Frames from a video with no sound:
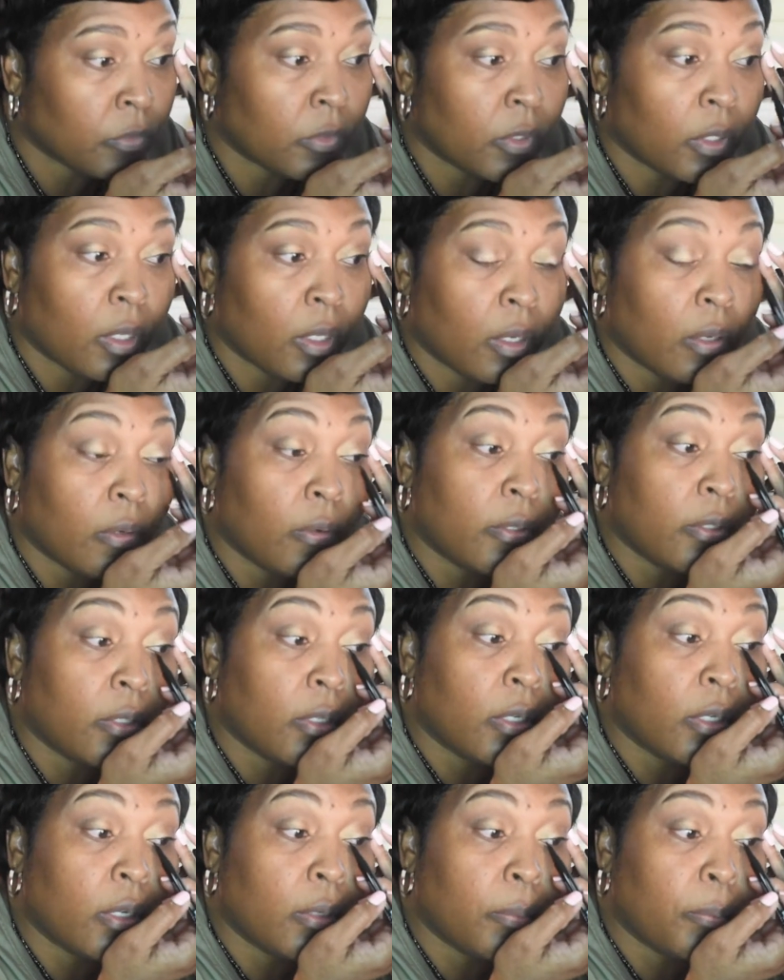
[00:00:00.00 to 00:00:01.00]
Now I
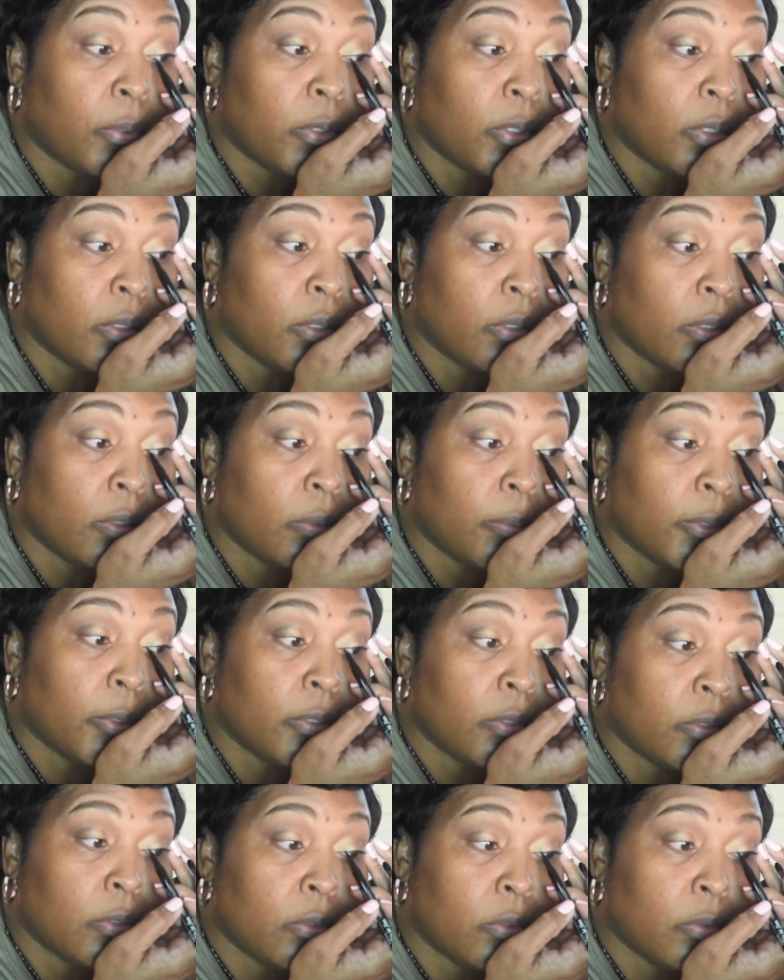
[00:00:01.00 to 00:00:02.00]
think I put a little
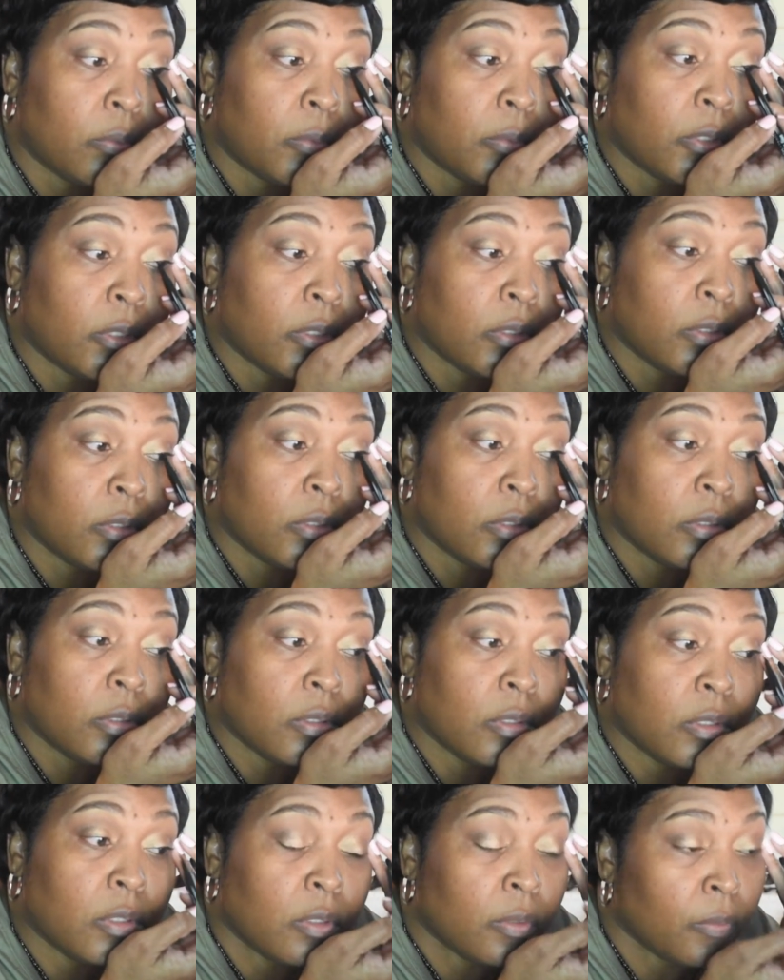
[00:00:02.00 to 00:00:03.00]
bit too much
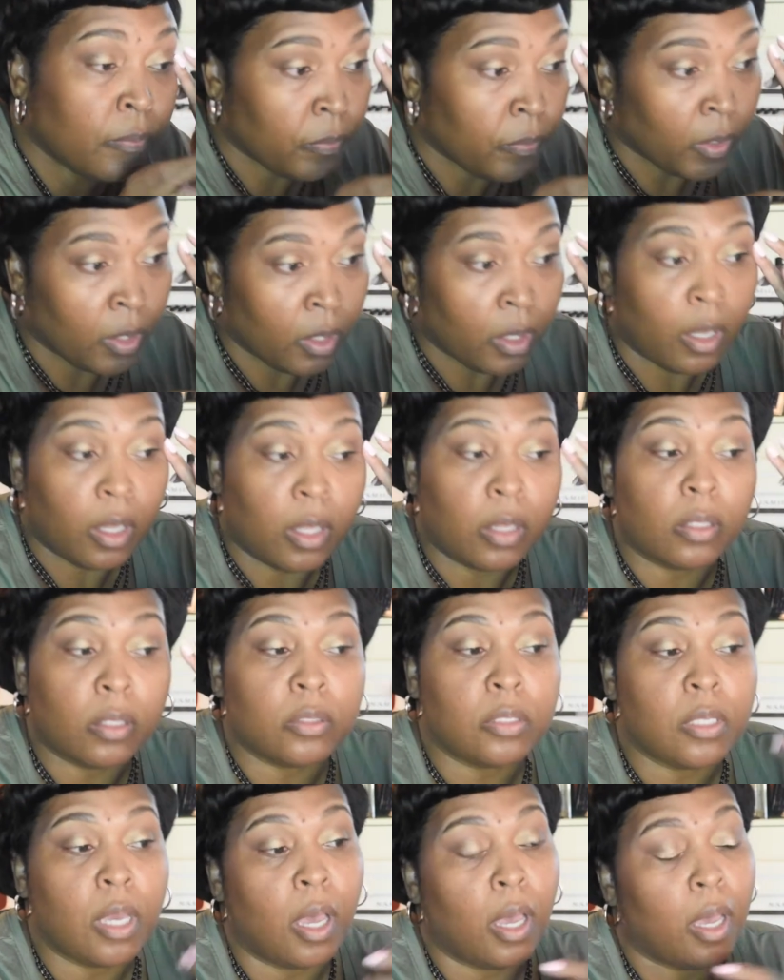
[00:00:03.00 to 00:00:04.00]
on the
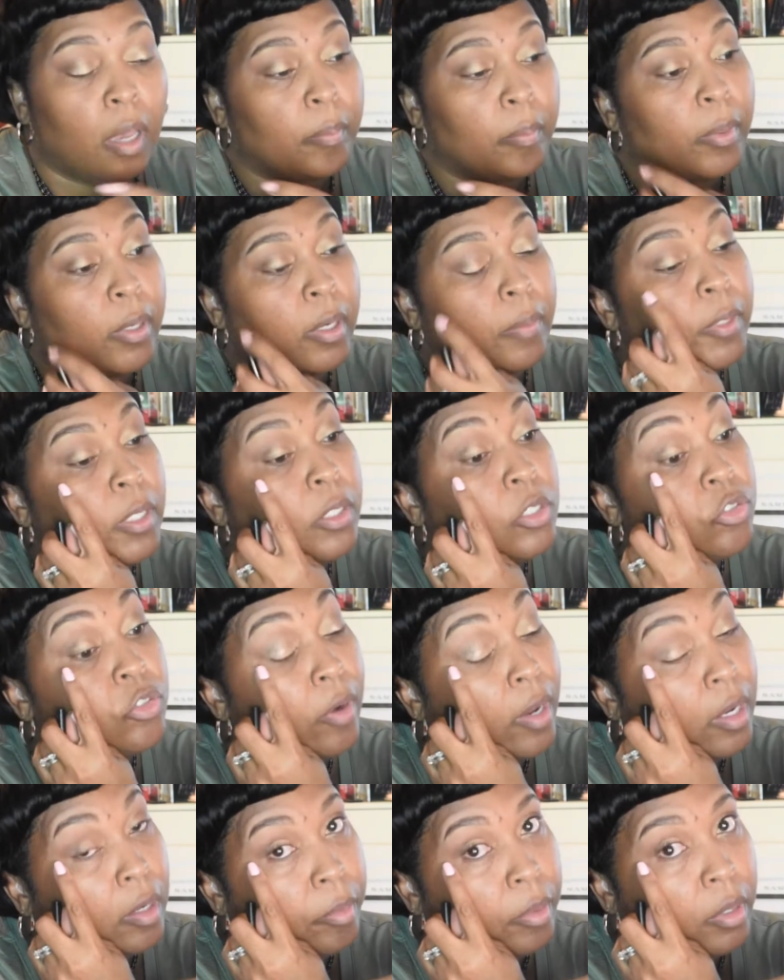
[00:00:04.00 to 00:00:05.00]
top, but I'm going to
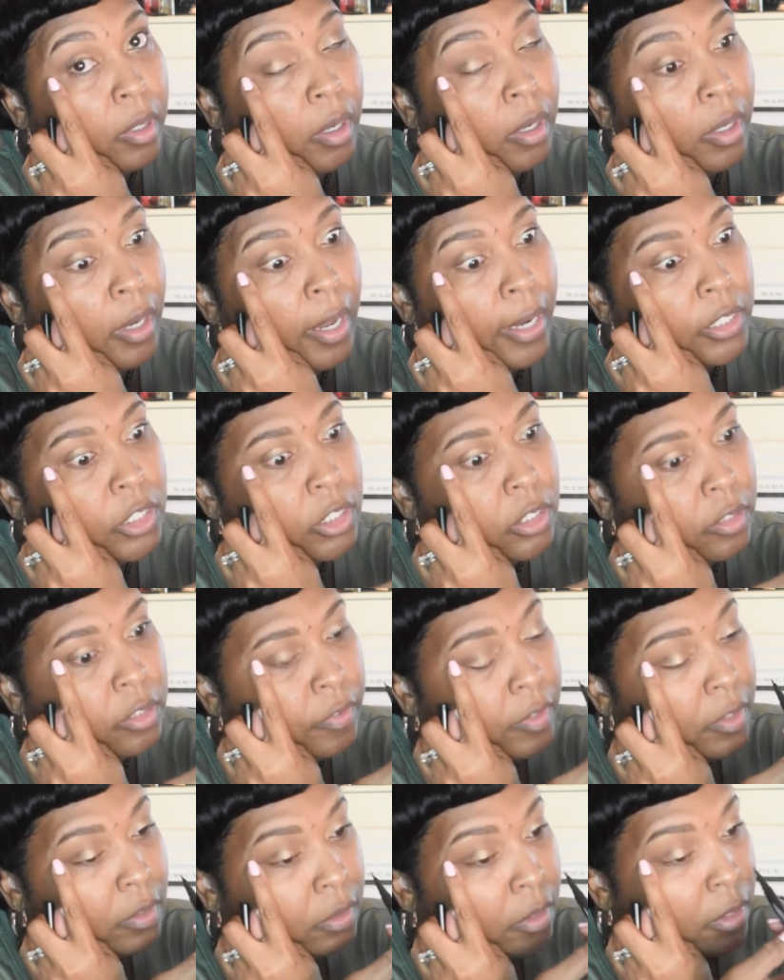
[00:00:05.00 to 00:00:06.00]
try to put on lashes for
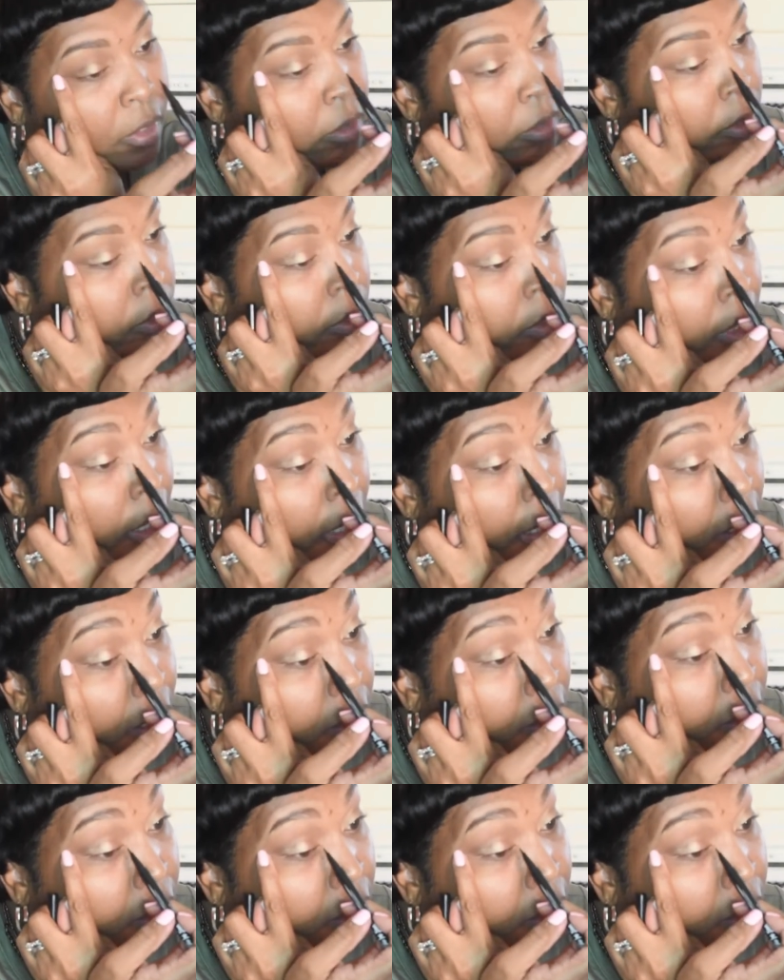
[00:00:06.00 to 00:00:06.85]
you girls today,